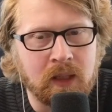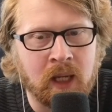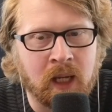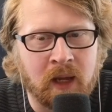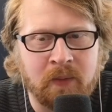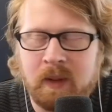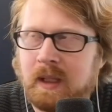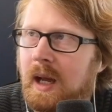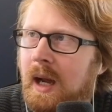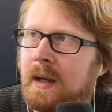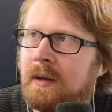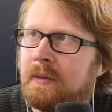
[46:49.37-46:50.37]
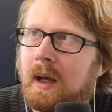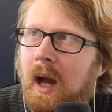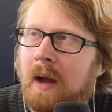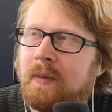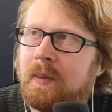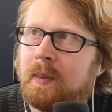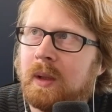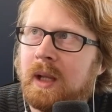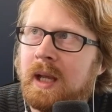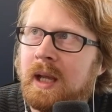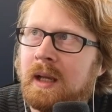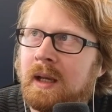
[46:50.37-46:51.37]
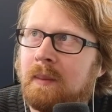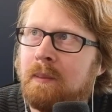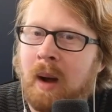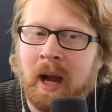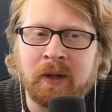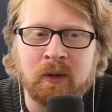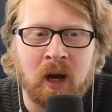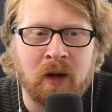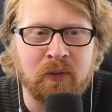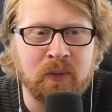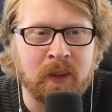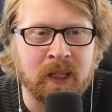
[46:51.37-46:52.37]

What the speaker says: Yeah, like I've been playing Minecraft with my